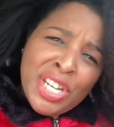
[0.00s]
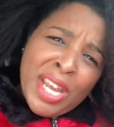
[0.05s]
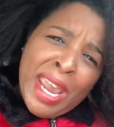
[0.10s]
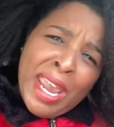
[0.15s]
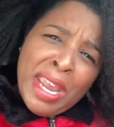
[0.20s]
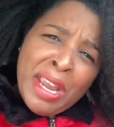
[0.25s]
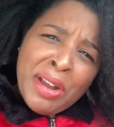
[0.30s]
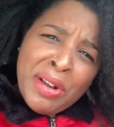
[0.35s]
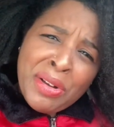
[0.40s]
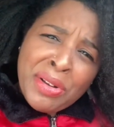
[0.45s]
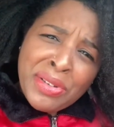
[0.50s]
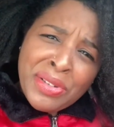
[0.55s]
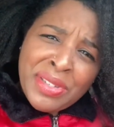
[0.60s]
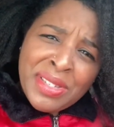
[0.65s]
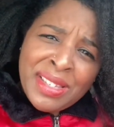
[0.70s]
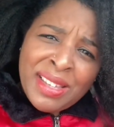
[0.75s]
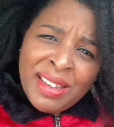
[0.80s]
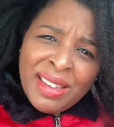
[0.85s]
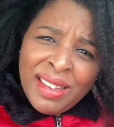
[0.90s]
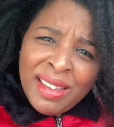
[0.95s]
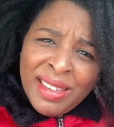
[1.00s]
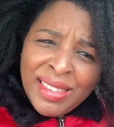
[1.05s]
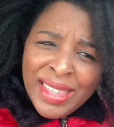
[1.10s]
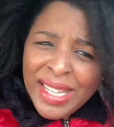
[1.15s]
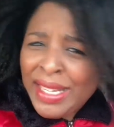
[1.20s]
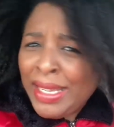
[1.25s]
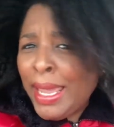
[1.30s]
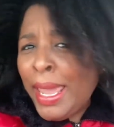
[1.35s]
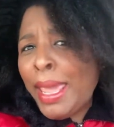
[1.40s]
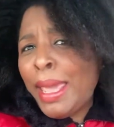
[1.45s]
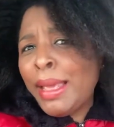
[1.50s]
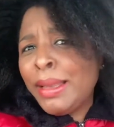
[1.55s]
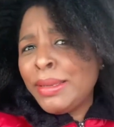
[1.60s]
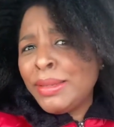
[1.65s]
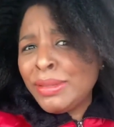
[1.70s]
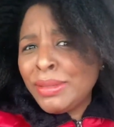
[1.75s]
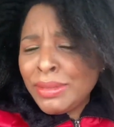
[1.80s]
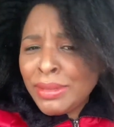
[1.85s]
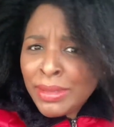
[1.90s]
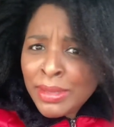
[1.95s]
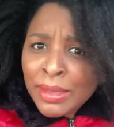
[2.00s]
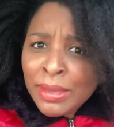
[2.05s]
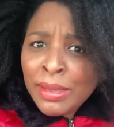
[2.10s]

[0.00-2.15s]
chairs, the candles,